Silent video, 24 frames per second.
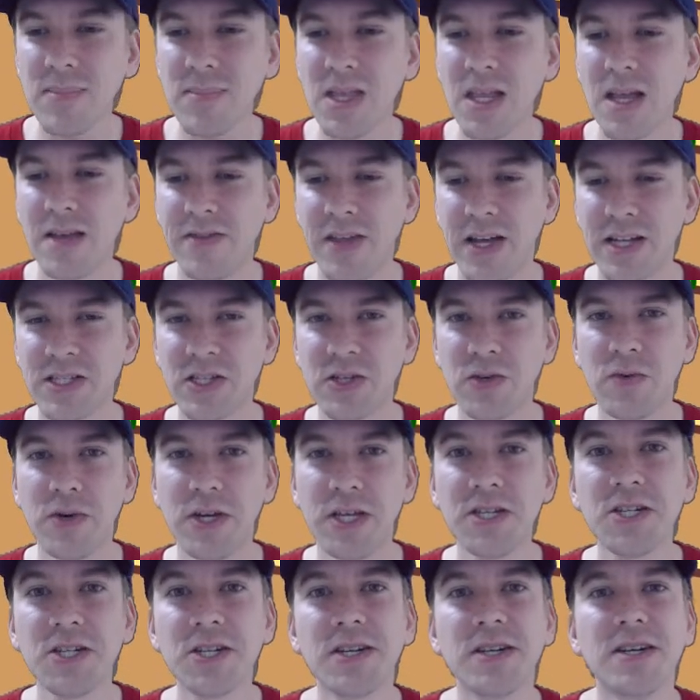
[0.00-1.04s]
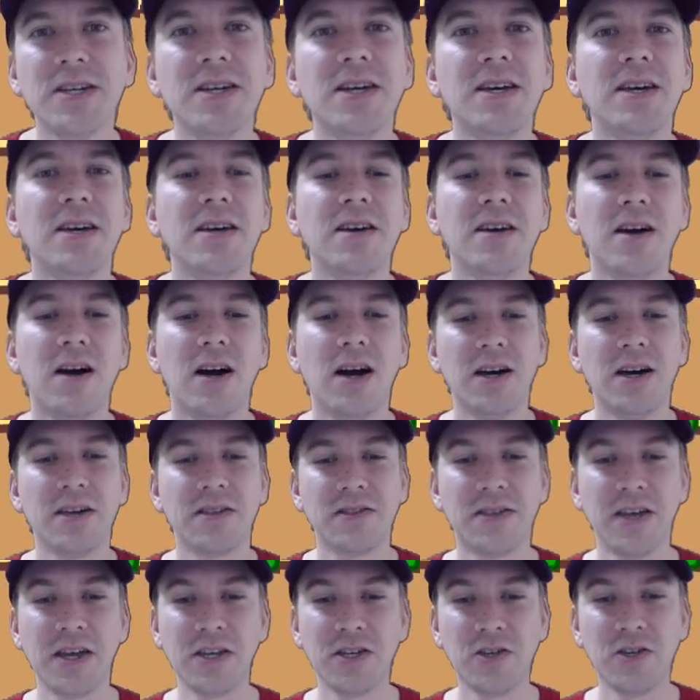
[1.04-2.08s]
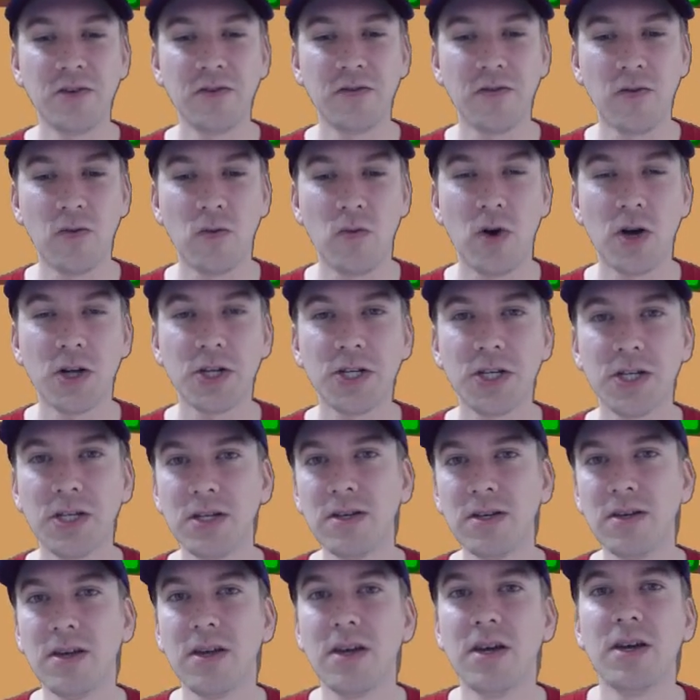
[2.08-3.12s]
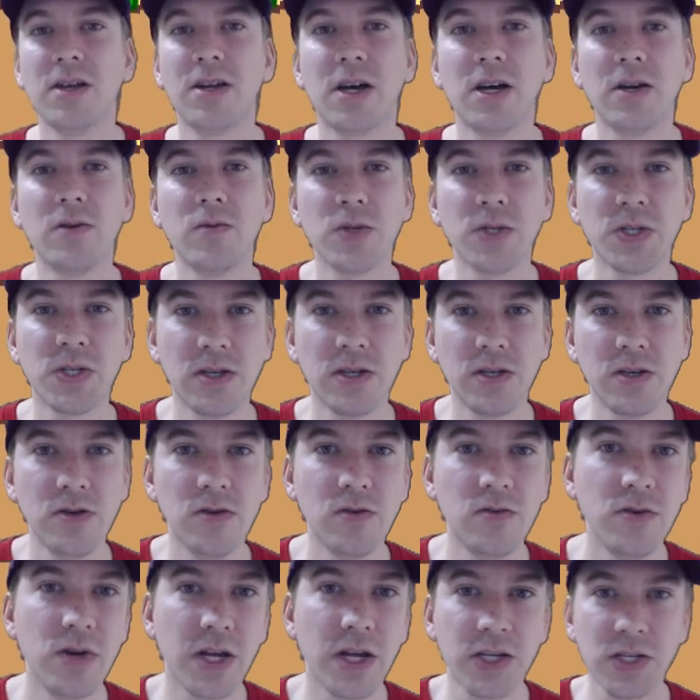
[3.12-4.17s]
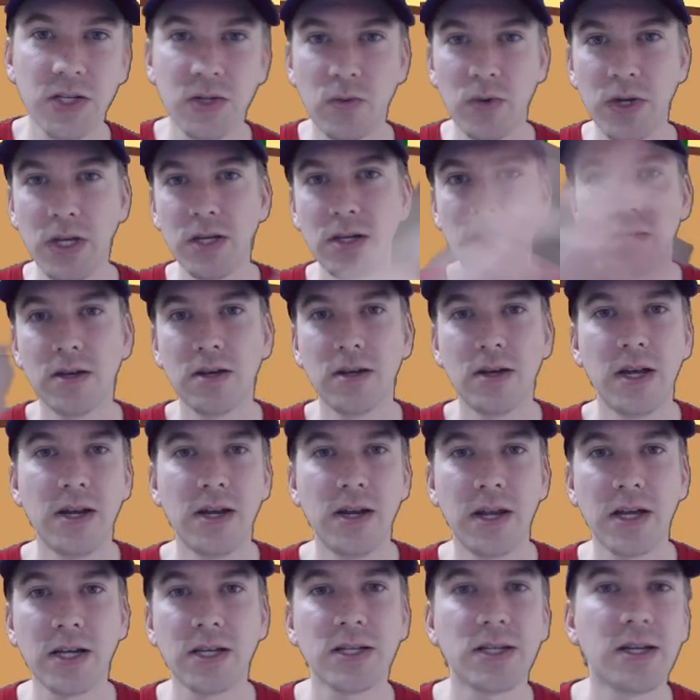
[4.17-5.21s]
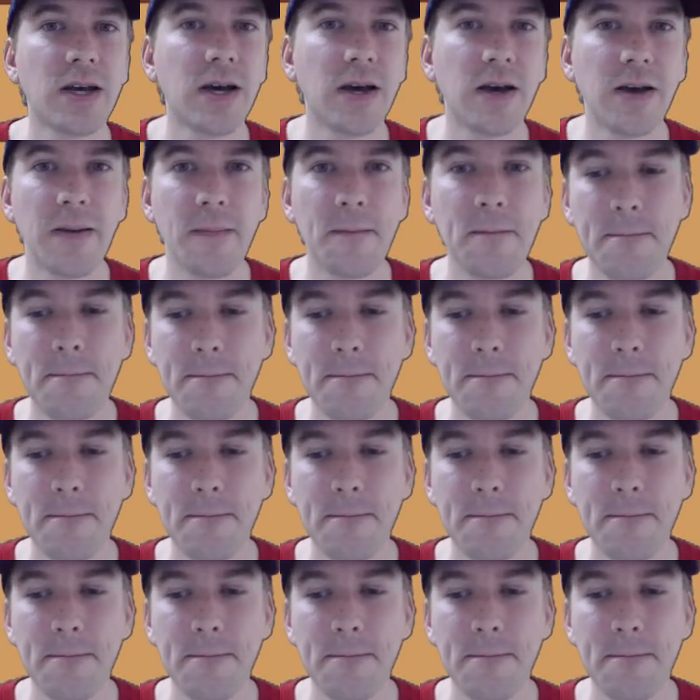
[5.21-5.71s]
that's Twitch. Thank you for watching, and I will see you next week and next time.